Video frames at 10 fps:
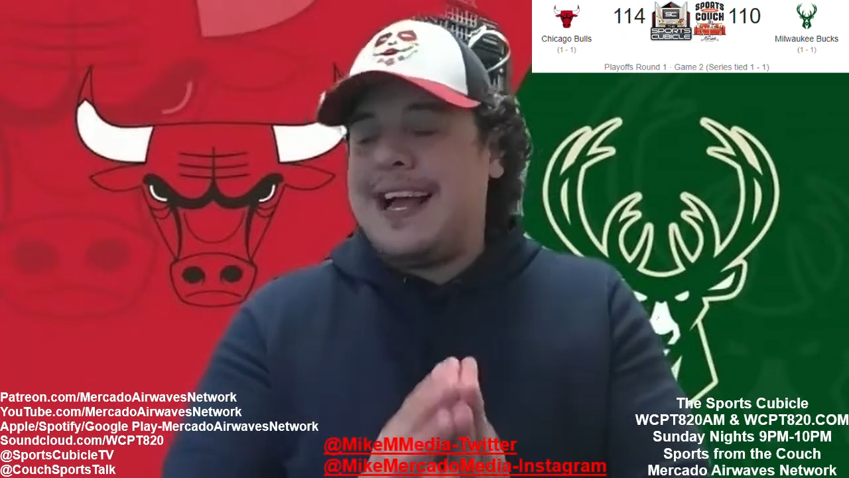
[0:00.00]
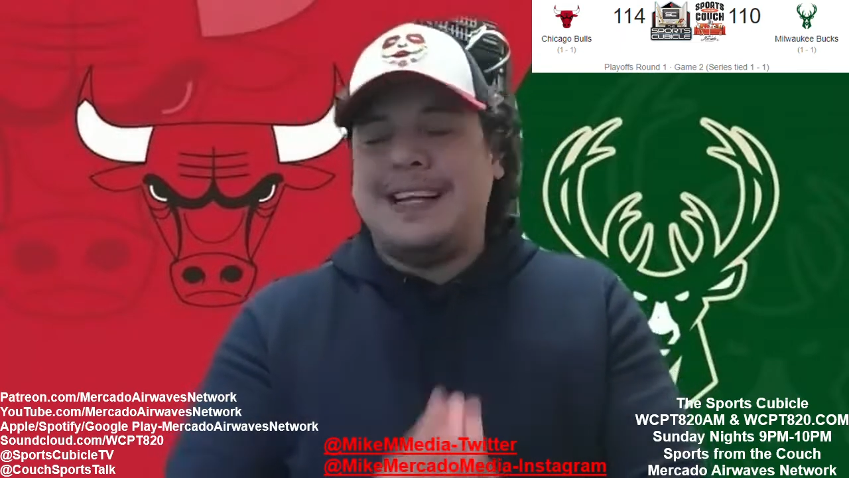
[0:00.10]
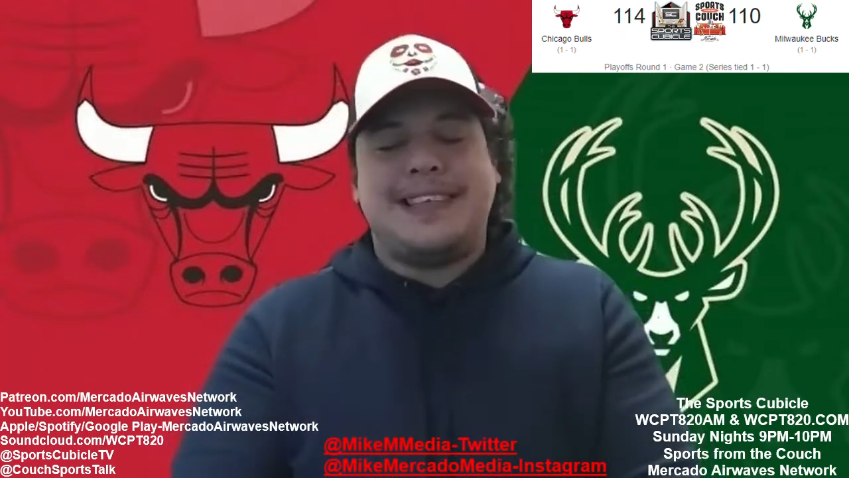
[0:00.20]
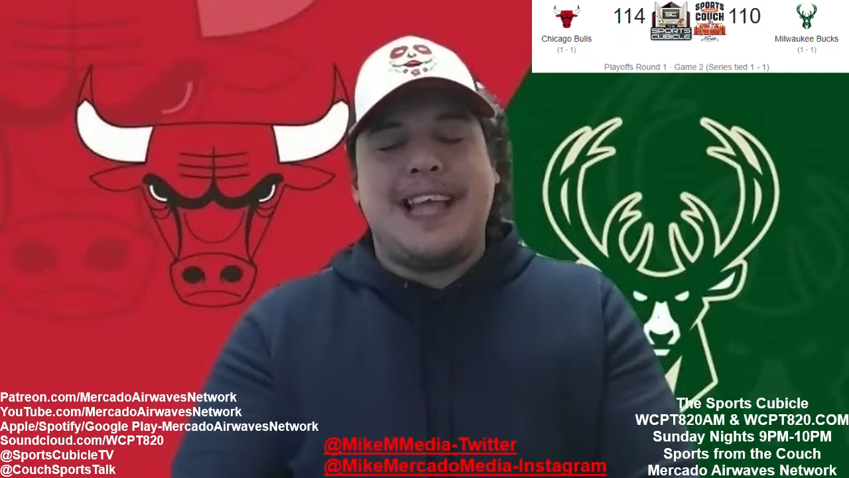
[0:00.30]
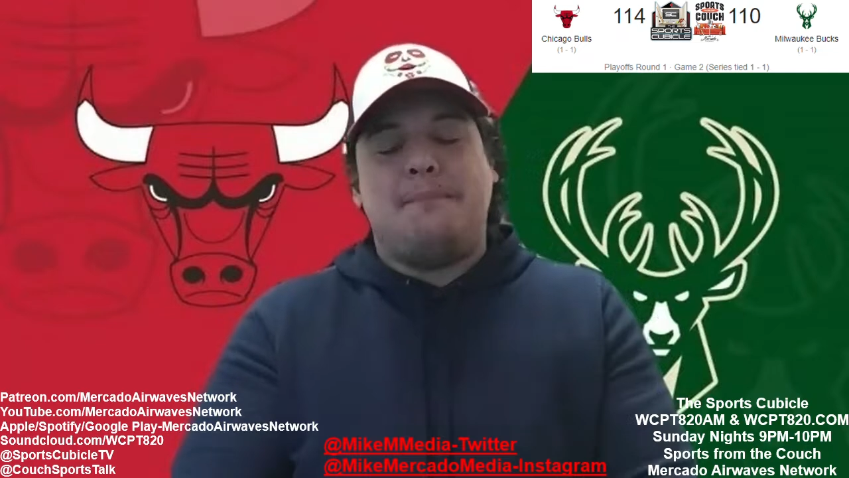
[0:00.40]

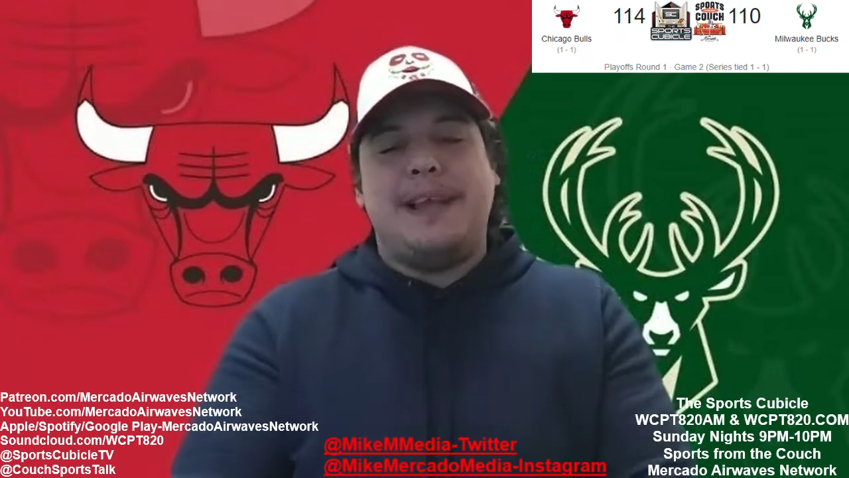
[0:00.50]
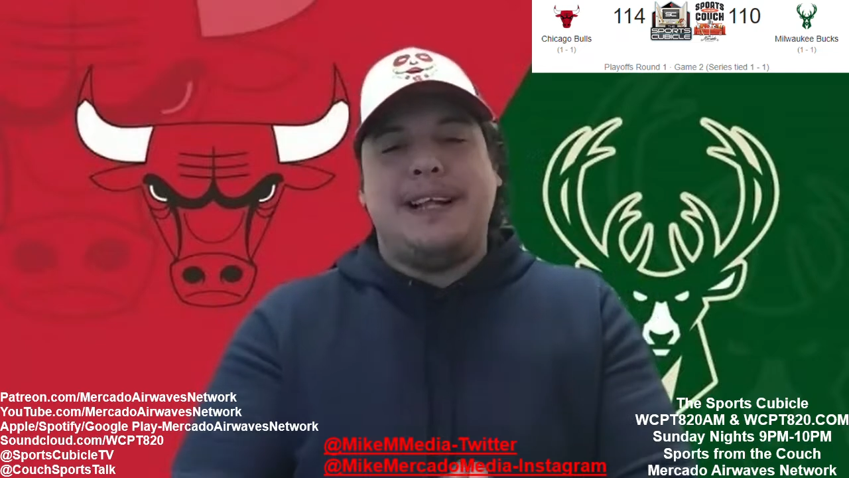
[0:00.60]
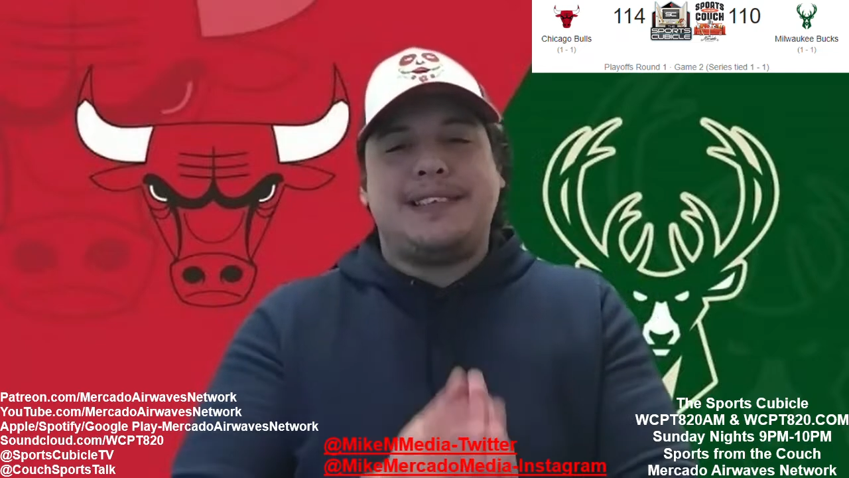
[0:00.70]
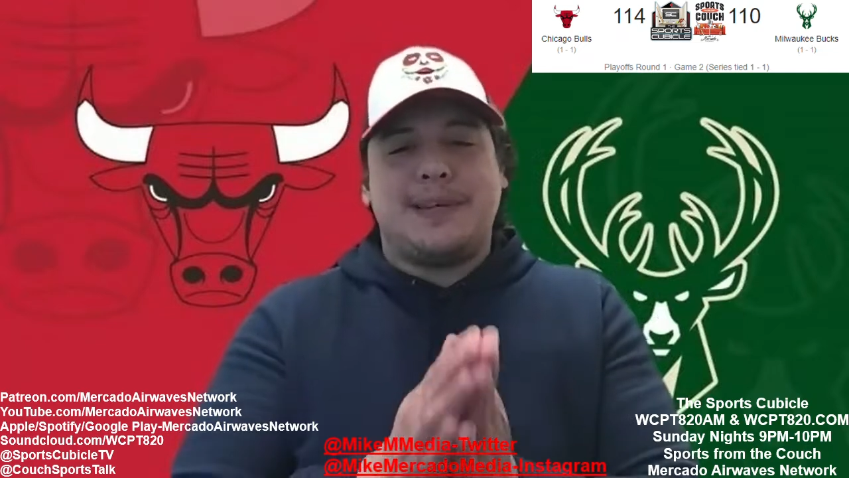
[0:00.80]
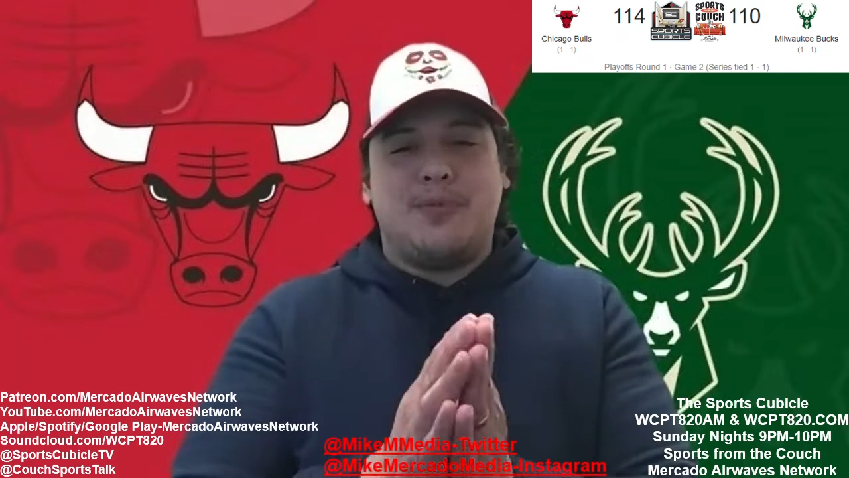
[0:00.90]
as they
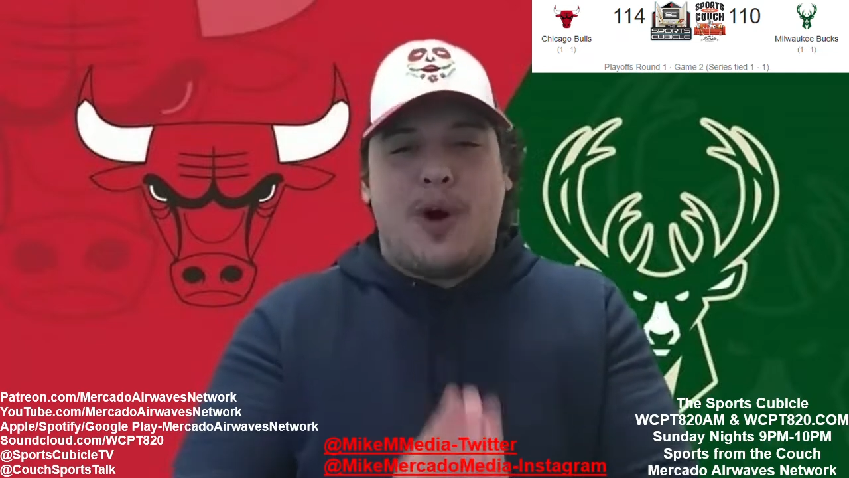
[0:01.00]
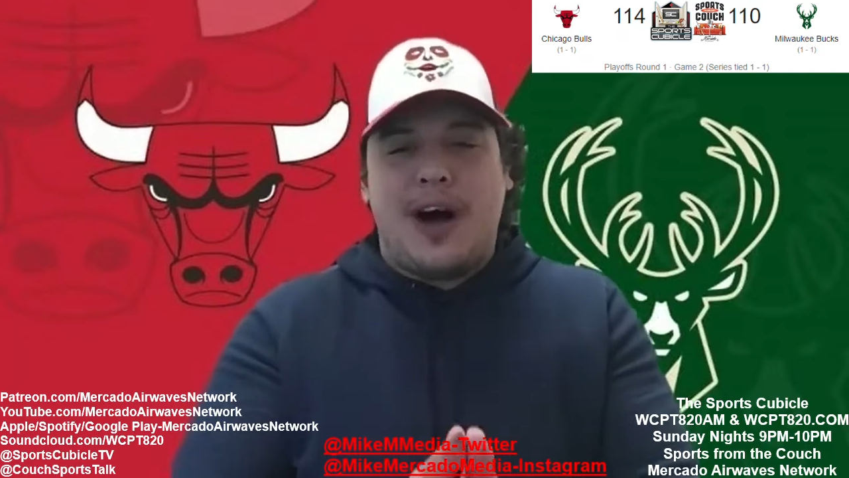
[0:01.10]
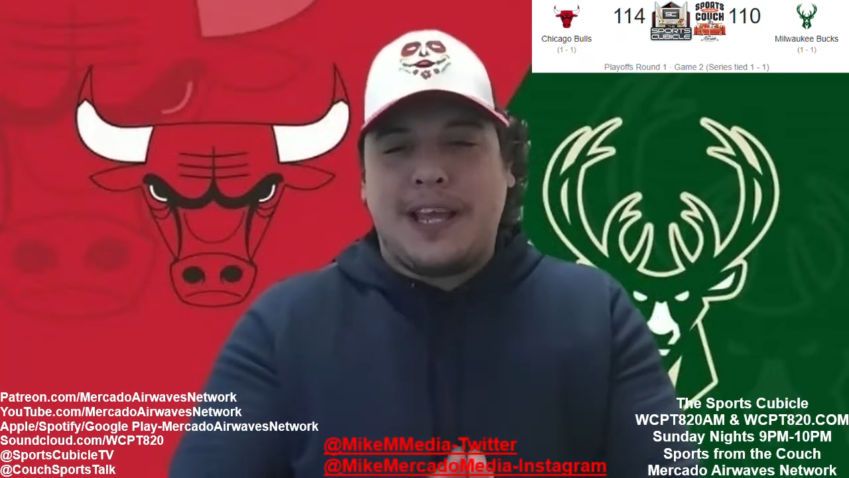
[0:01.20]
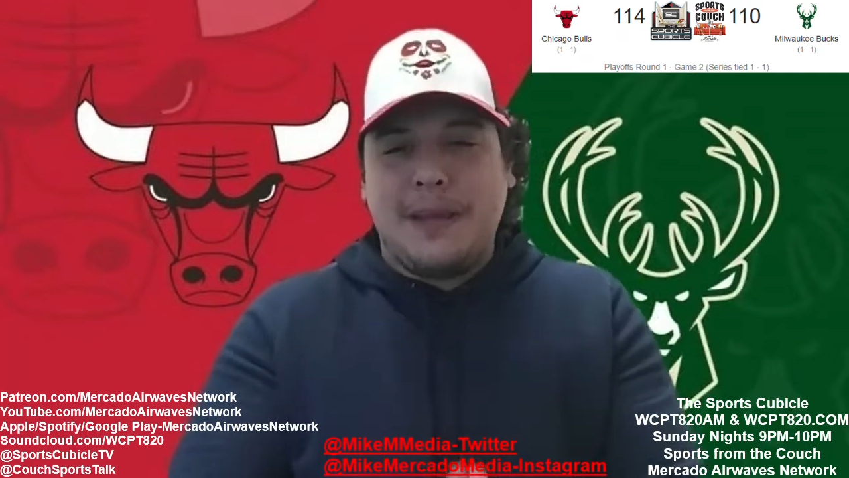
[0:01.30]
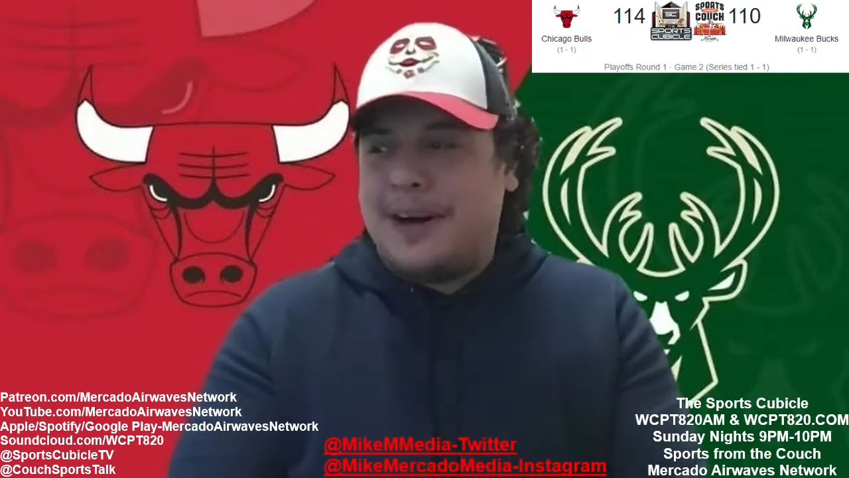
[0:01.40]
beat the
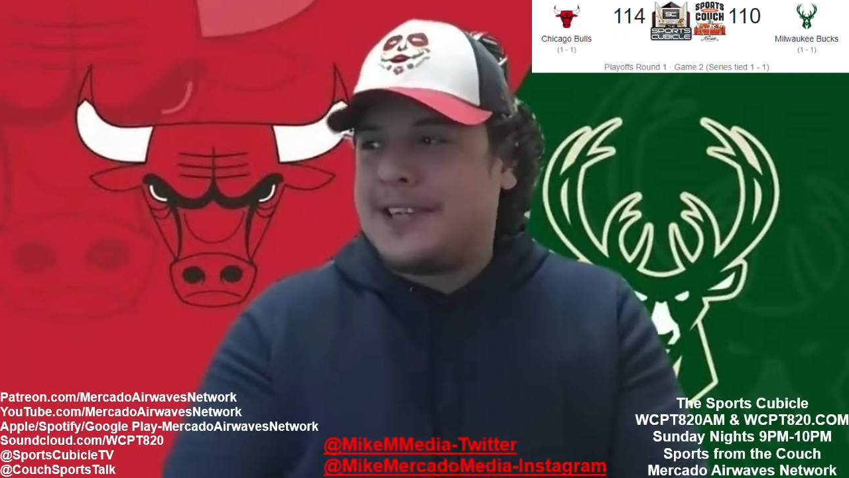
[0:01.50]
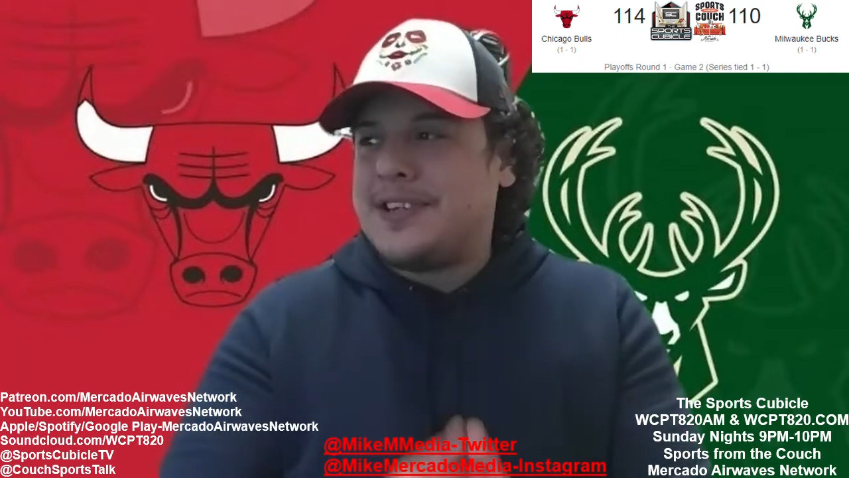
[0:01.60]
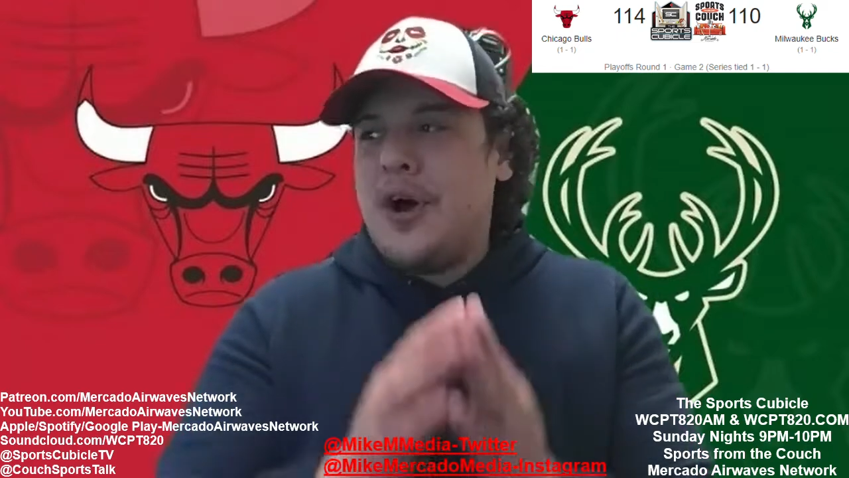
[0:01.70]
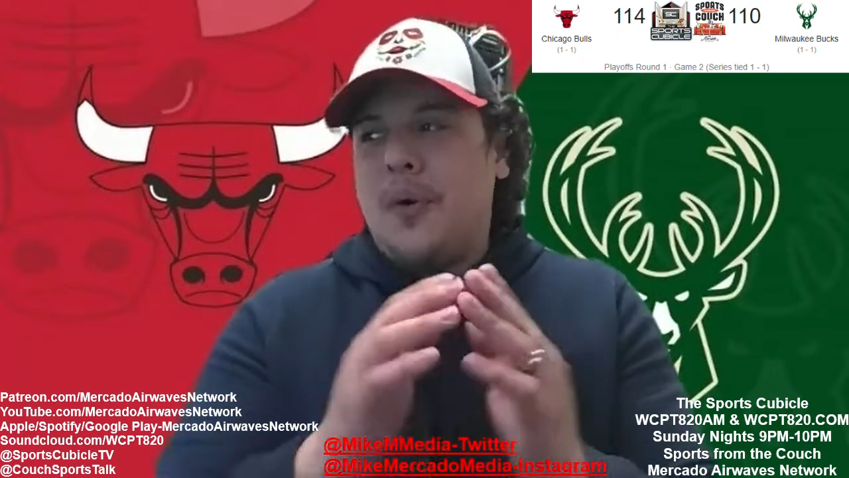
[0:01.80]
Milwaukee Bucks